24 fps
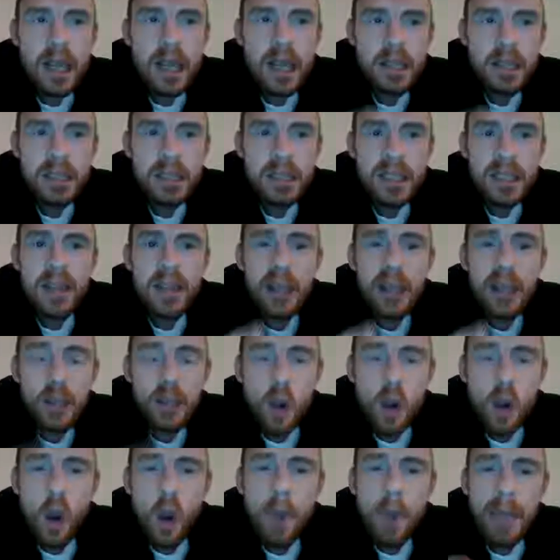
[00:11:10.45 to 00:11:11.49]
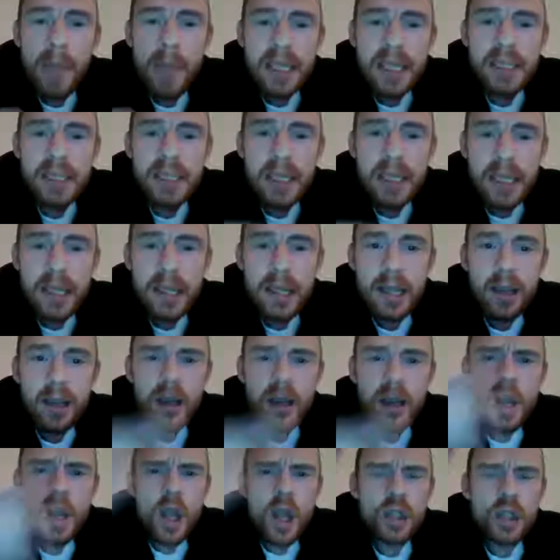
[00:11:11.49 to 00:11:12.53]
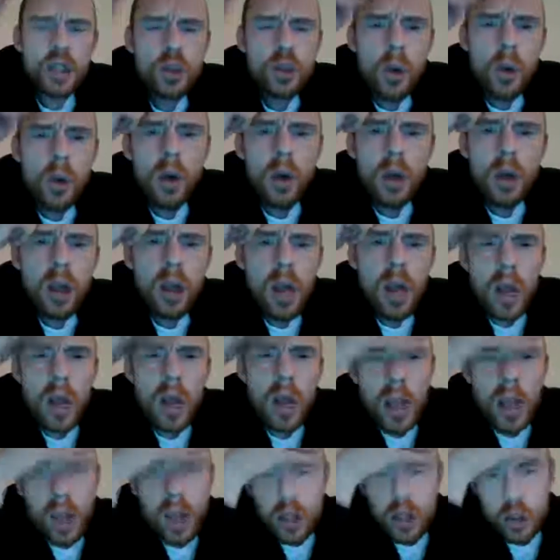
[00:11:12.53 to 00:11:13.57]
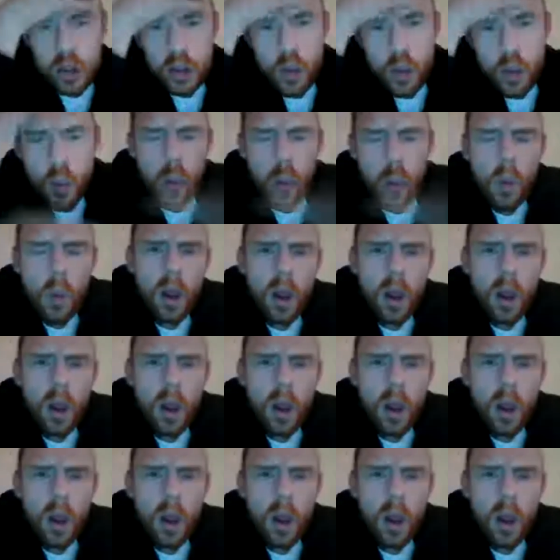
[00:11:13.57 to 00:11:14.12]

to say that you're mentally ill. So the